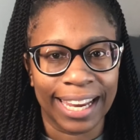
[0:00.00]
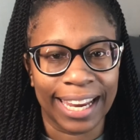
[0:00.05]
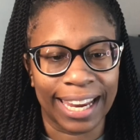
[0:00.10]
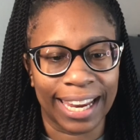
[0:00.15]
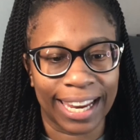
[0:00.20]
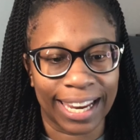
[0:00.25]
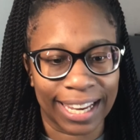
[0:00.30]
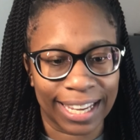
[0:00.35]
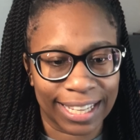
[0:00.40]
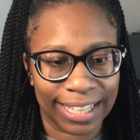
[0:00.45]

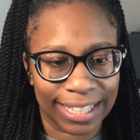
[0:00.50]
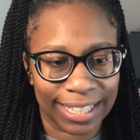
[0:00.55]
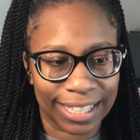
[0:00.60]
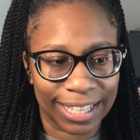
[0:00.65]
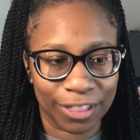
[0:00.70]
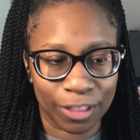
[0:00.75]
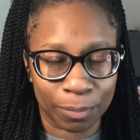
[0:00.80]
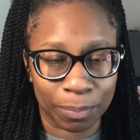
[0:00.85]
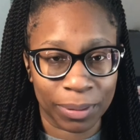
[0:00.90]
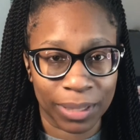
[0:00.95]
And
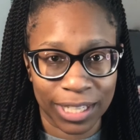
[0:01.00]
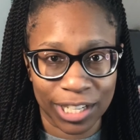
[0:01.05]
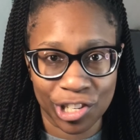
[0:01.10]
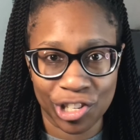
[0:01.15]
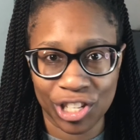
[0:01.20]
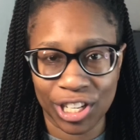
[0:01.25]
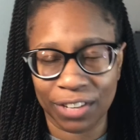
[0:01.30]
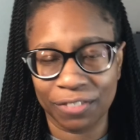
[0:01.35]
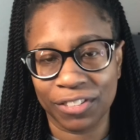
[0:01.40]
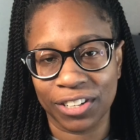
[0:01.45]
the police
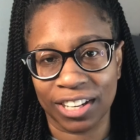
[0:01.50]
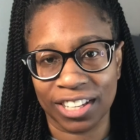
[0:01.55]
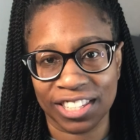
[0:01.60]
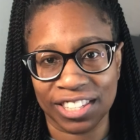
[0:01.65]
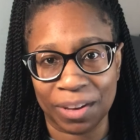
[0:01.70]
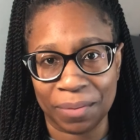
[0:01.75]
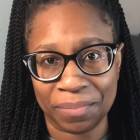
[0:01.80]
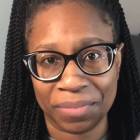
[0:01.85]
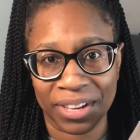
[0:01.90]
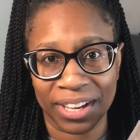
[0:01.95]
chief does
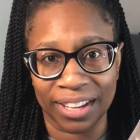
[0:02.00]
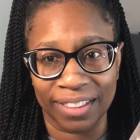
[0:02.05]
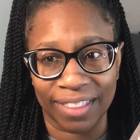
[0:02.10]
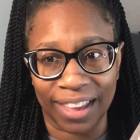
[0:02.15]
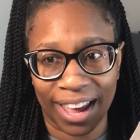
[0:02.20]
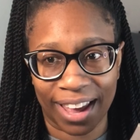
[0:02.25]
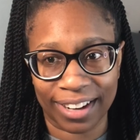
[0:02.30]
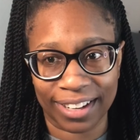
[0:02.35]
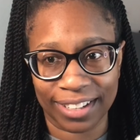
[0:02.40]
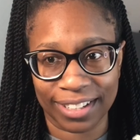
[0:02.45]
something
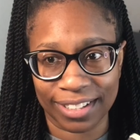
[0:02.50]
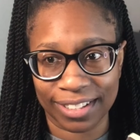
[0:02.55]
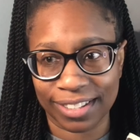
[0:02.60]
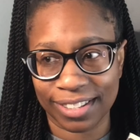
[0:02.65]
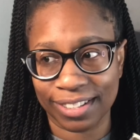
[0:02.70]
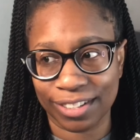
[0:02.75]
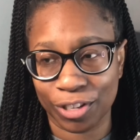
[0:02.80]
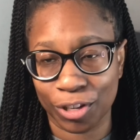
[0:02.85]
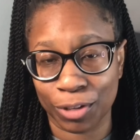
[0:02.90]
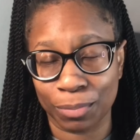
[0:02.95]
that
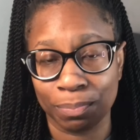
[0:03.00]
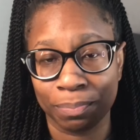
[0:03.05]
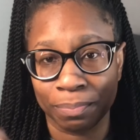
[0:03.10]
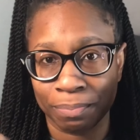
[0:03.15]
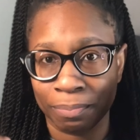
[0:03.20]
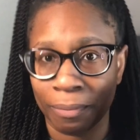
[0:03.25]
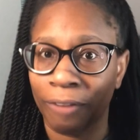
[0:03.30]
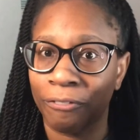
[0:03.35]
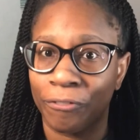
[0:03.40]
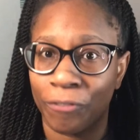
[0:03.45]
could
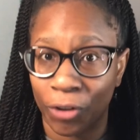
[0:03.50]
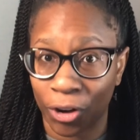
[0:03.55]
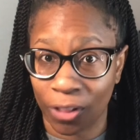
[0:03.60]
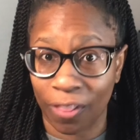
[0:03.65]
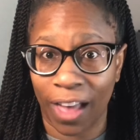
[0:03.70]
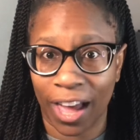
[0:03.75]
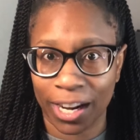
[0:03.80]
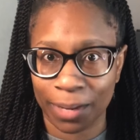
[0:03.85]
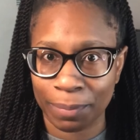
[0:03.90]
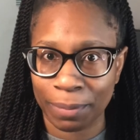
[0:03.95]
for a
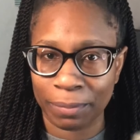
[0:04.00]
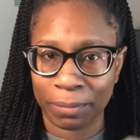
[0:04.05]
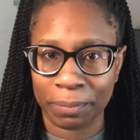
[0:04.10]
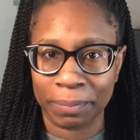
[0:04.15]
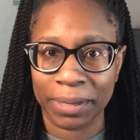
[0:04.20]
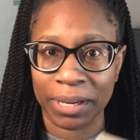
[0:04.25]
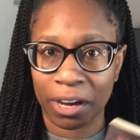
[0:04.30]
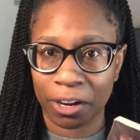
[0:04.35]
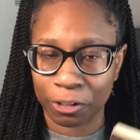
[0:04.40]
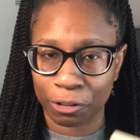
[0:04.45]
lot of people
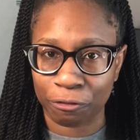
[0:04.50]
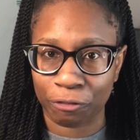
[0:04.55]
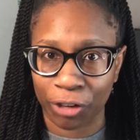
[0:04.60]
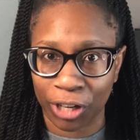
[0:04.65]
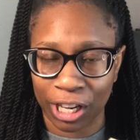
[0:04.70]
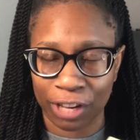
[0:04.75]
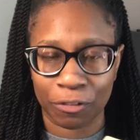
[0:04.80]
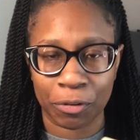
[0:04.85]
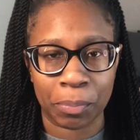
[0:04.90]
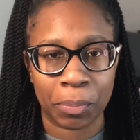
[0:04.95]
be
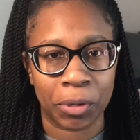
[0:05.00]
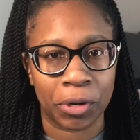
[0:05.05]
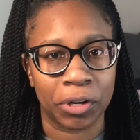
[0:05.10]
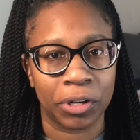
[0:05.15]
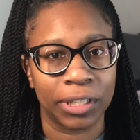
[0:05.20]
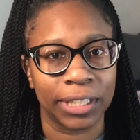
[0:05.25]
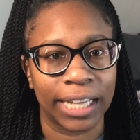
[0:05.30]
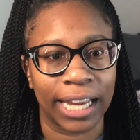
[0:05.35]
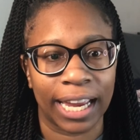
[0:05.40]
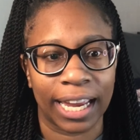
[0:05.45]

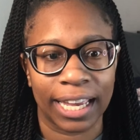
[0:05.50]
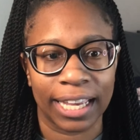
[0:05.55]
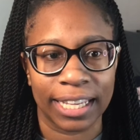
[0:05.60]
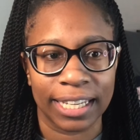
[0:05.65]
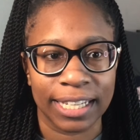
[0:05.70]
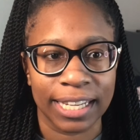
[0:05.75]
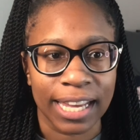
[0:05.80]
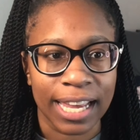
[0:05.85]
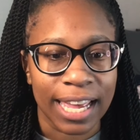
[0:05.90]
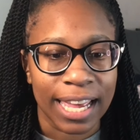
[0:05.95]
unforgivable,
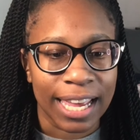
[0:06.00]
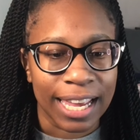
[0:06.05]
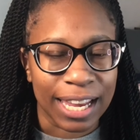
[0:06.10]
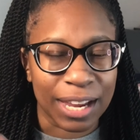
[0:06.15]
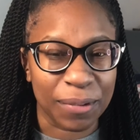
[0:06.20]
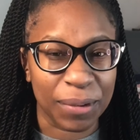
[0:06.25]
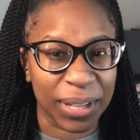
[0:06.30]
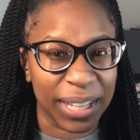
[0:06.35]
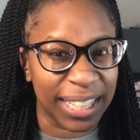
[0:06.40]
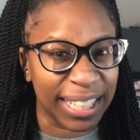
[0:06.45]
and
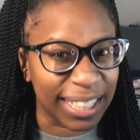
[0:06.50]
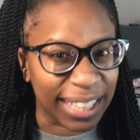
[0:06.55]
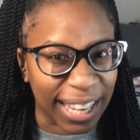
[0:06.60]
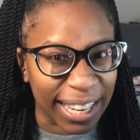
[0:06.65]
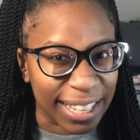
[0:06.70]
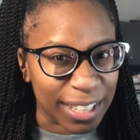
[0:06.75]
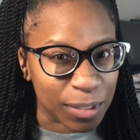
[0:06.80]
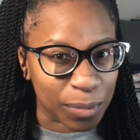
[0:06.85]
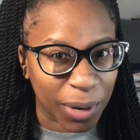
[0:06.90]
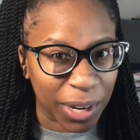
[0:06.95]
he really didn't
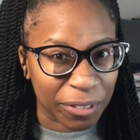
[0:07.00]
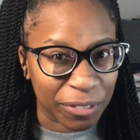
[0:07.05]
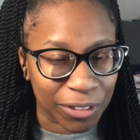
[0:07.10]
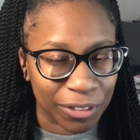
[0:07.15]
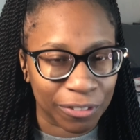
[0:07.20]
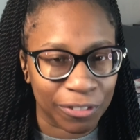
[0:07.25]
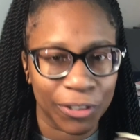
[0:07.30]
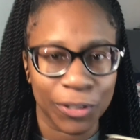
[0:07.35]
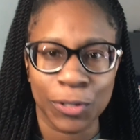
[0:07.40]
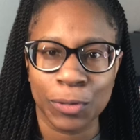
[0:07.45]
like his wife in the
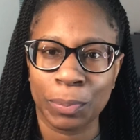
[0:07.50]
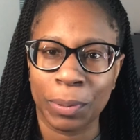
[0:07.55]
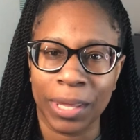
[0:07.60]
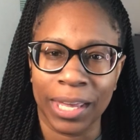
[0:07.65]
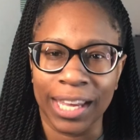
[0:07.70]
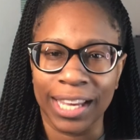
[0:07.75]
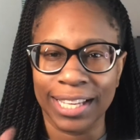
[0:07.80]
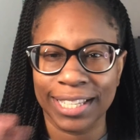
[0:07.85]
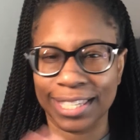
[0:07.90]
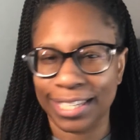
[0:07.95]
first
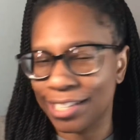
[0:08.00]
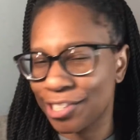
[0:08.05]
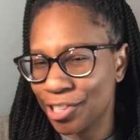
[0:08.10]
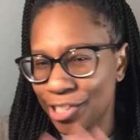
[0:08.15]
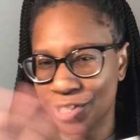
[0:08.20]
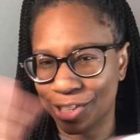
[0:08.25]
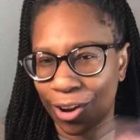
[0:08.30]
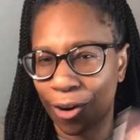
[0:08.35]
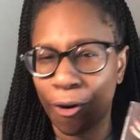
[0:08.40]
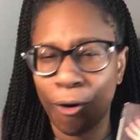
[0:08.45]
place, and
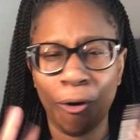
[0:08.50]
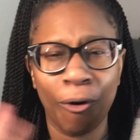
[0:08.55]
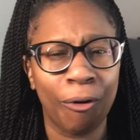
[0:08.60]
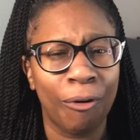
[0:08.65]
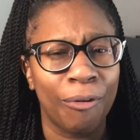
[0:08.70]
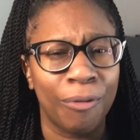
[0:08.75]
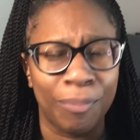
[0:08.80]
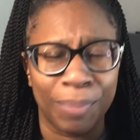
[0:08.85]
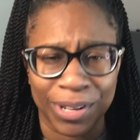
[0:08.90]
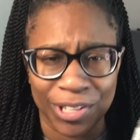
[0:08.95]
just a
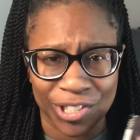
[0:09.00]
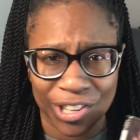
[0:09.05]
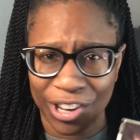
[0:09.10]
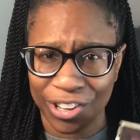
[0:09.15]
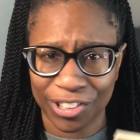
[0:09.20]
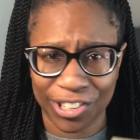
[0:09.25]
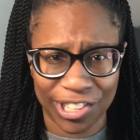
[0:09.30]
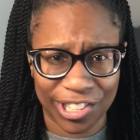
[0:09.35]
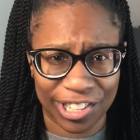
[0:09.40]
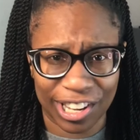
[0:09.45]
whole bunch of
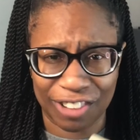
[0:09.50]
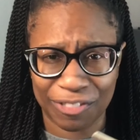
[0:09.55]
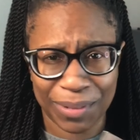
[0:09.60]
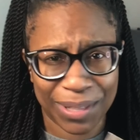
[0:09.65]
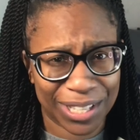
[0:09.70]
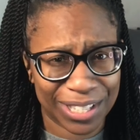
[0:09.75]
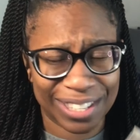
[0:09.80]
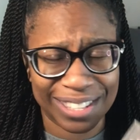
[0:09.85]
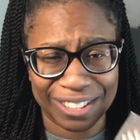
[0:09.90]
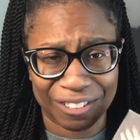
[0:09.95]
other stuff. But
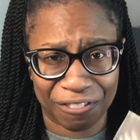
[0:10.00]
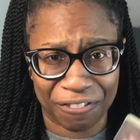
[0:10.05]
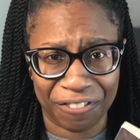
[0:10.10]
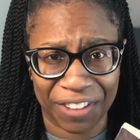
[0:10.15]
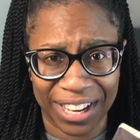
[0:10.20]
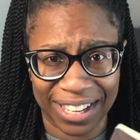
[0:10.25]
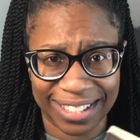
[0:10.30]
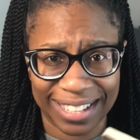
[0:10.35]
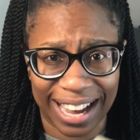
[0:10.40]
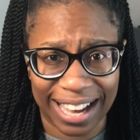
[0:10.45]
this is a
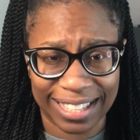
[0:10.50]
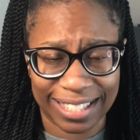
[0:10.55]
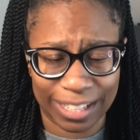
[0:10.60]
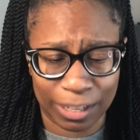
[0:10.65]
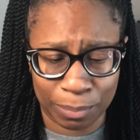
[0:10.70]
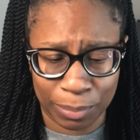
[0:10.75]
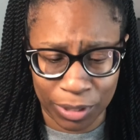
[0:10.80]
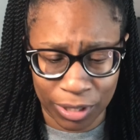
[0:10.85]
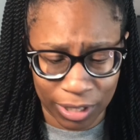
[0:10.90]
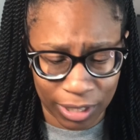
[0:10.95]

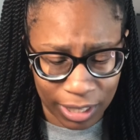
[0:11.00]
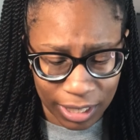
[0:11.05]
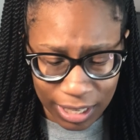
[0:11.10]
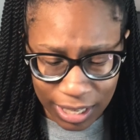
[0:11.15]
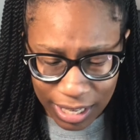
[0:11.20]
fantastic book.